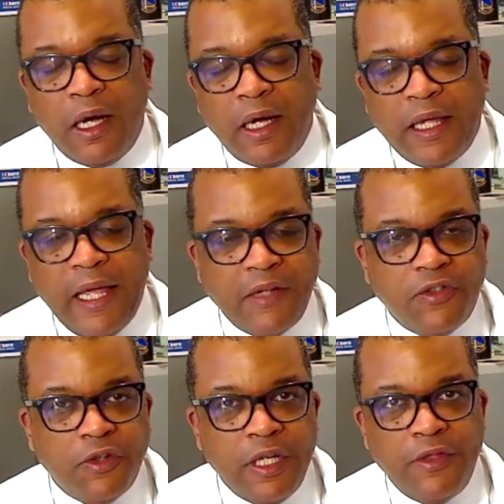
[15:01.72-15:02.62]

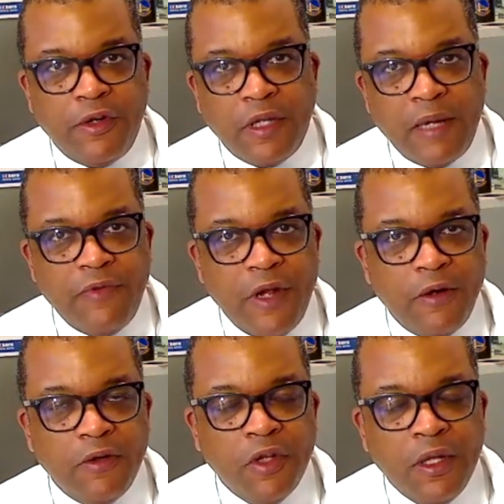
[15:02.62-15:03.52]
cancer in their lymph
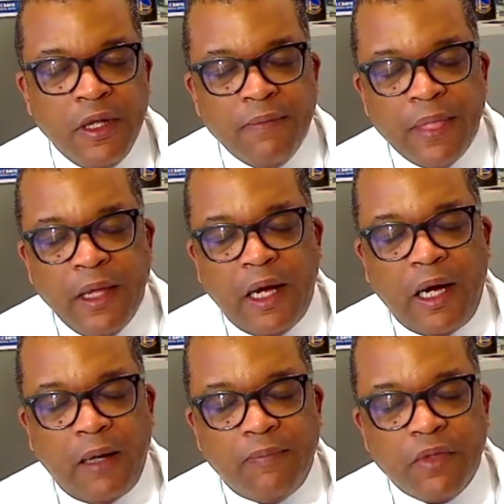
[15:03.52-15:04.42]
nodes,
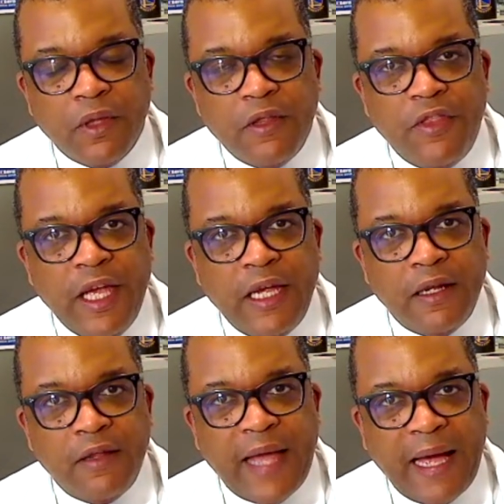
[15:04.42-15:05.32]
then
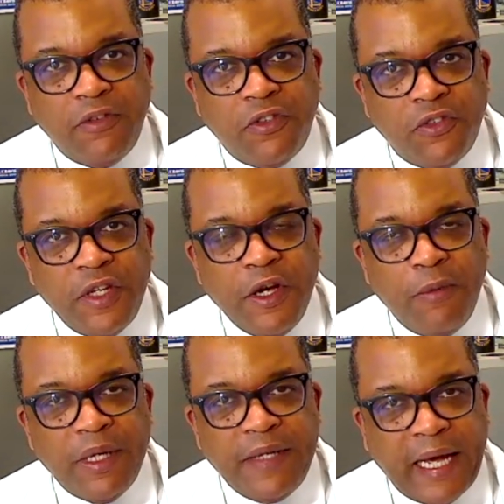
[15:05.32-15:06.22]
that single
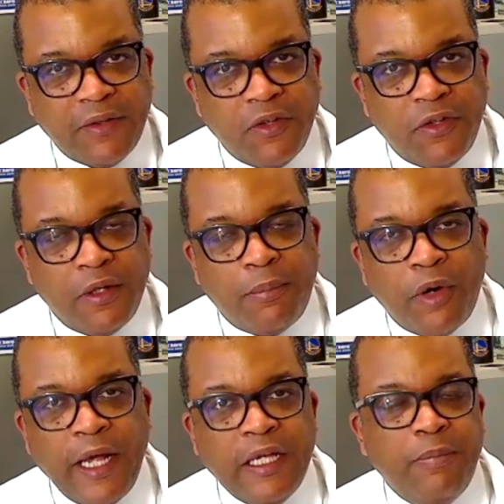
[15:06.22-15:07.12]
metastasis to the
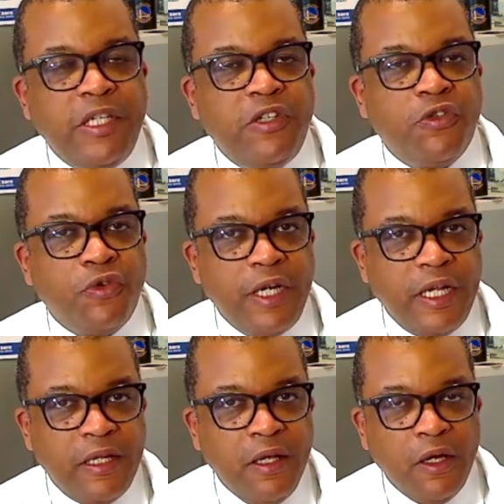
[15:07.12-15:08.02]
brain could be
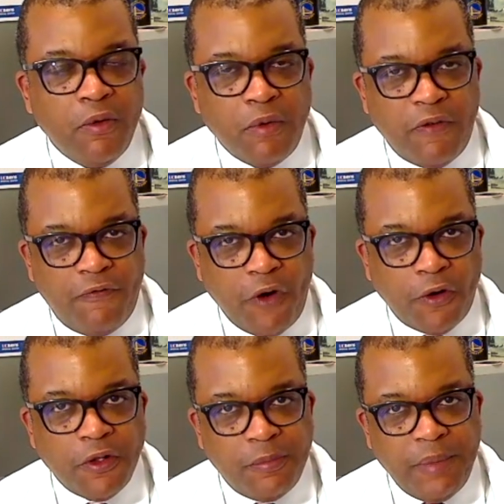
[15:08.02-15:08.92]
treated with
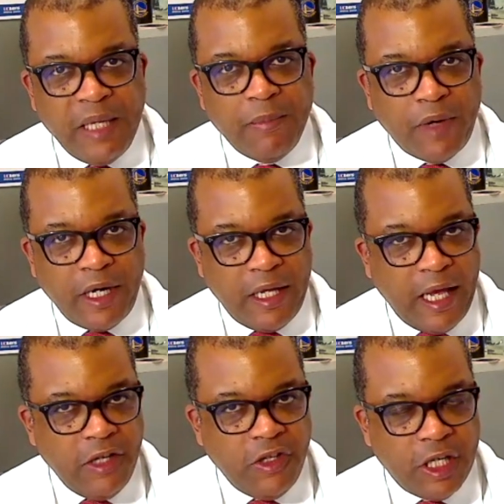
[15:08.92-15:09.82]
focused beam
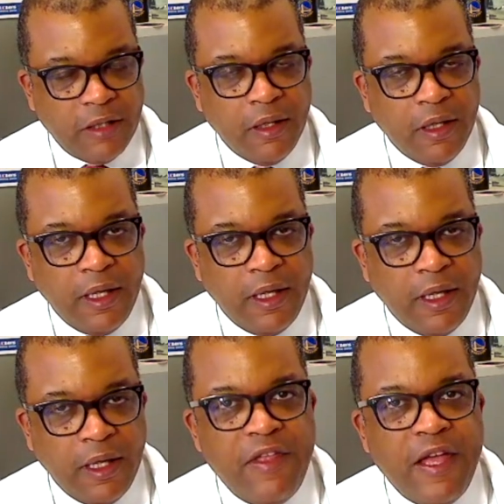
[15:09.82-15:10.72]
irradiation,
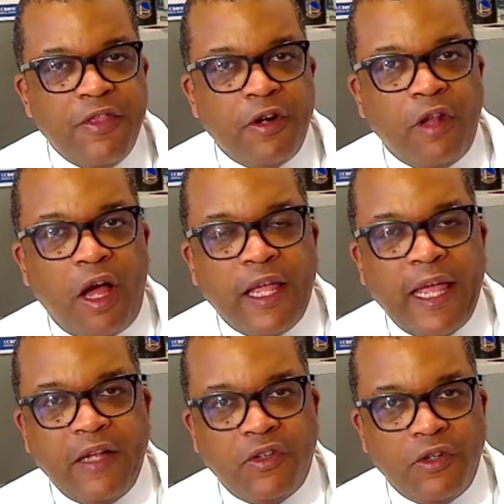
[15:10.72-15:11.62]
and then their lung
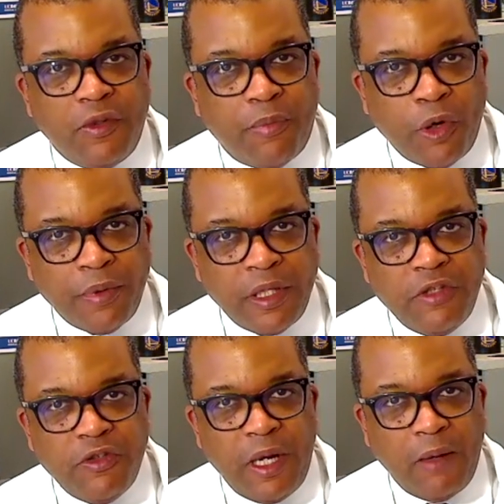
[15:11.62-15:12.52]
cancer is appropriately
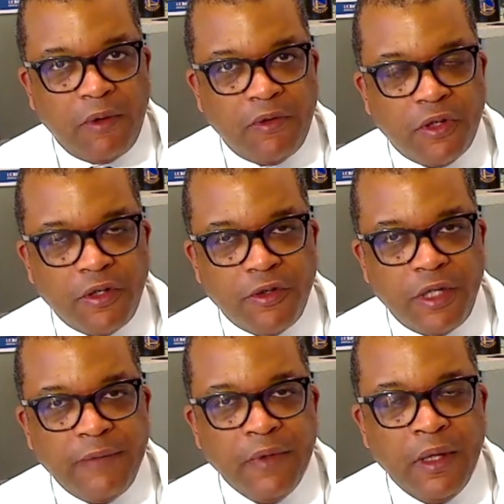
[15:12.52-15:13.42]
treated with surgery.